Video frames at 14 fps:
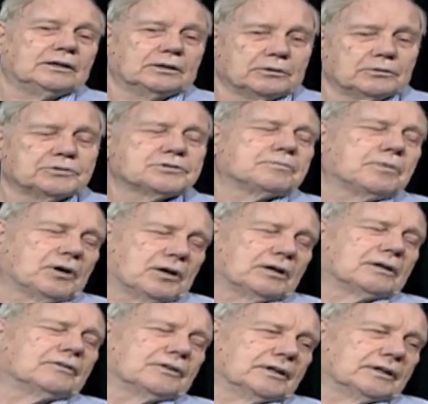who was a part
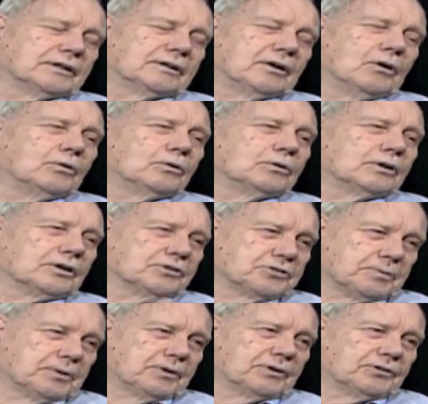of the whole
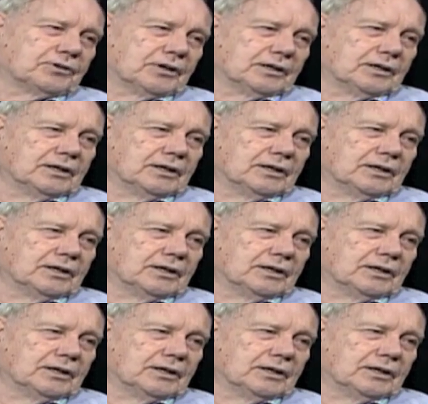conspiracy.